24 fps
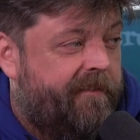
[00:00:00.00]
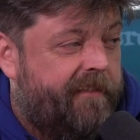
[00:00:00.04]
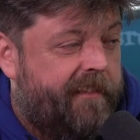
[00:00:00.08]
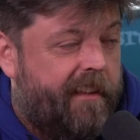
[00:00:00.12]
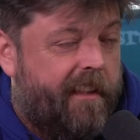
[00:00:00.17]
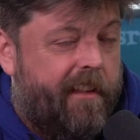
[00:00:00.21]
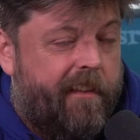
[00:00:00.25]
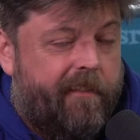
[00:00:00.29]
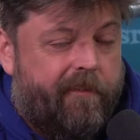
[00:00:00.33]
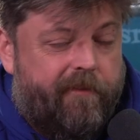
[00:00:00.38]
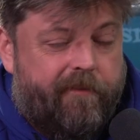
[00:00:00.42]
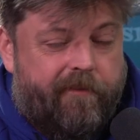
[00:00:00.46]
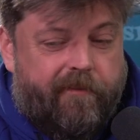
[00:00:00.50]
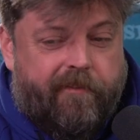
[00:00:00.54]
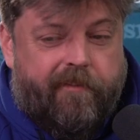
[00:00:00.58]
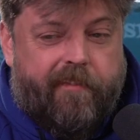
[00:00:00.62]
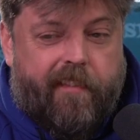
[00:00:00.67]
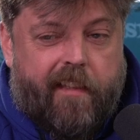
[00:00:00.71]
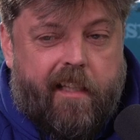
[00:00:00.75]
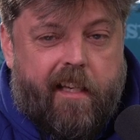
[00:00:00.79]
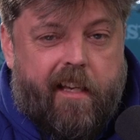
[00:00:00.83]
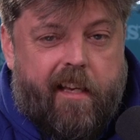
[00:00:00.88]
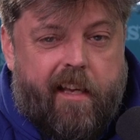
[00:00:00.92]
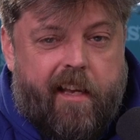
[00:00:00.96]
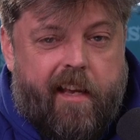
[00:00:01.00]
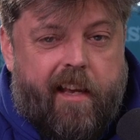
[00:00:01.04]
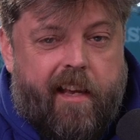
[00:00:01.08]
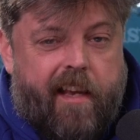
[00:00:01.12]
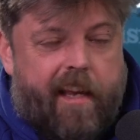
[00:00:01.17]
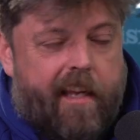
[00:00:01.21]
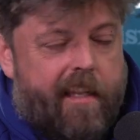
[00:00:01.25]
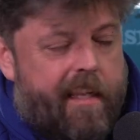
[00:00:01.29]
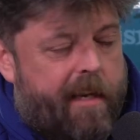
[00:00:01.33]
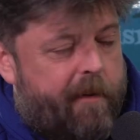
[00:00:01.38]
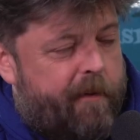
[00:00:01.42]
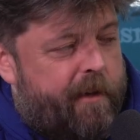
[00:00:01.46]
And
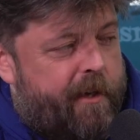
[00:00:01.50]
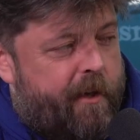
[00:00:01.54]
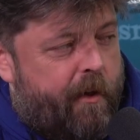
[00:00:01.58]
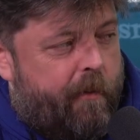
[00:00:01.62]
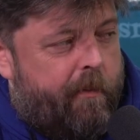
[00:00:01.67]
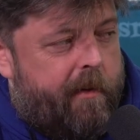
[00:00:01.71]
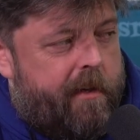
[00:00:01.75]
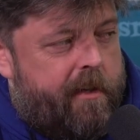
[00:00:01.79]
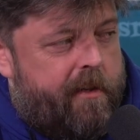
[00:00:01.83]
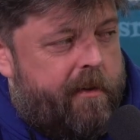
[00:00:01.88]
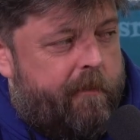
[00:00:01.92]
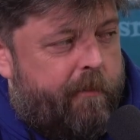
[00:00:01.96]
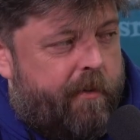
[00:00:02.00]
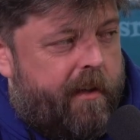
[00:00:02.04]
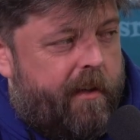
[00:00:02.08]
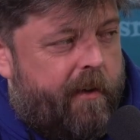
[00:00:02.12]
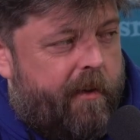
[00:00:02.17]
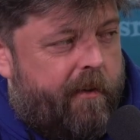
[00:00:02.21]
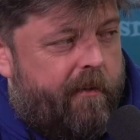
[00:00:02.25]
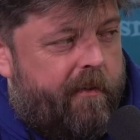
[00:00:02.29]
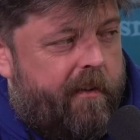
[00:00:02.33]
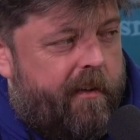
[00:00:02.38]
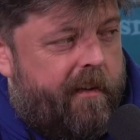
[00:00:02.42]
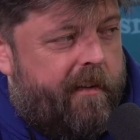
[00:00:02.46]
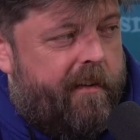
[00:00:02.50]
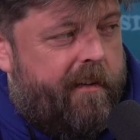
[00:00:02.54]
how many copies do you print off?